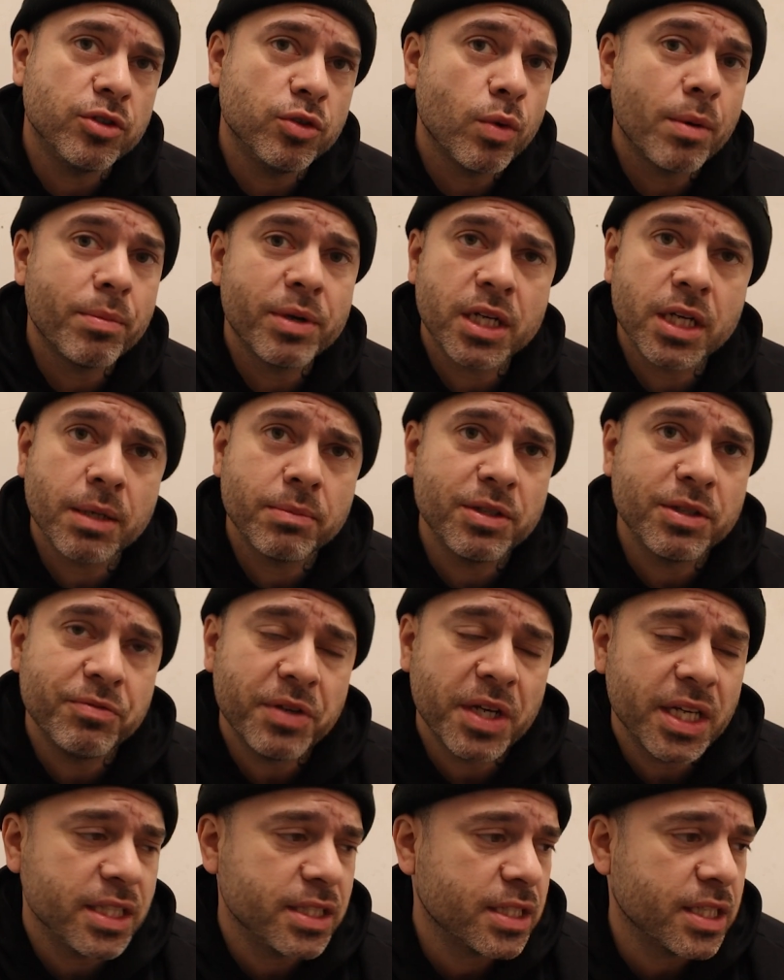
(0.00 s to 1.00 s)
You want me to come to
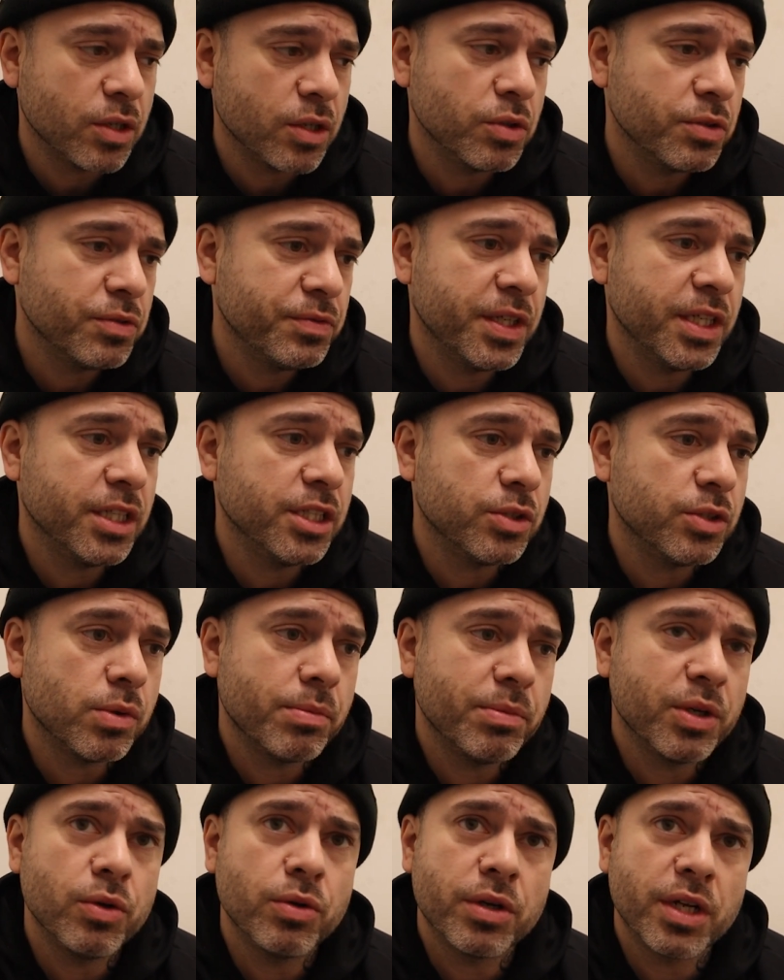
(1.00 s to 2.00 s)
Vegas? I go to Vegas. You want
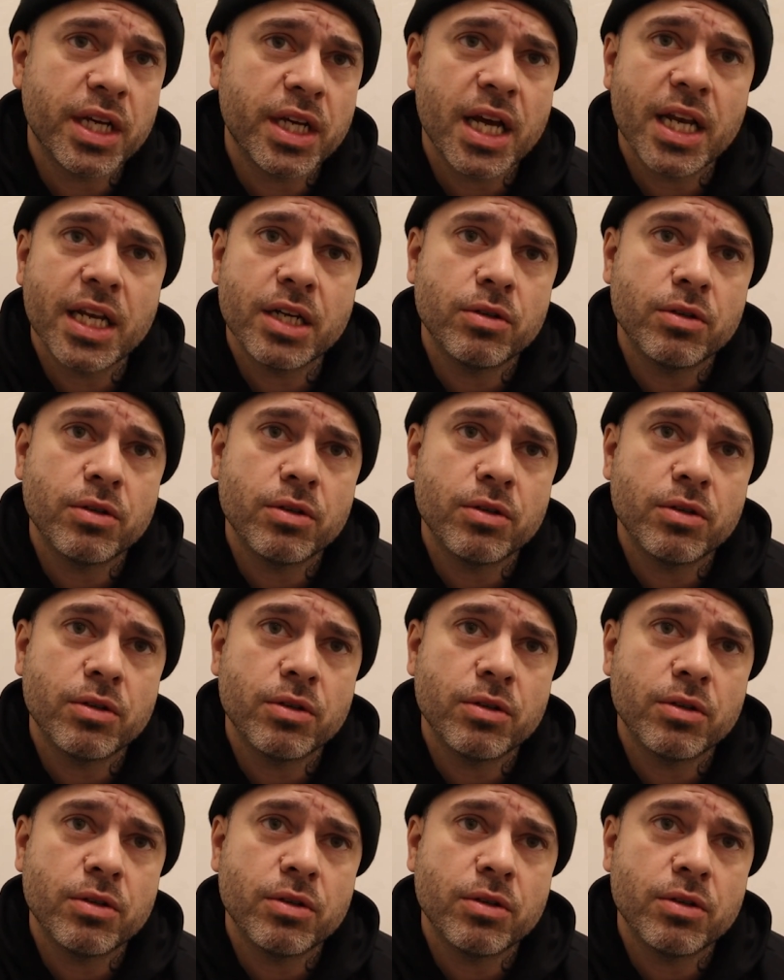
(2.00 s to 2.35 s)
me to go to Cali?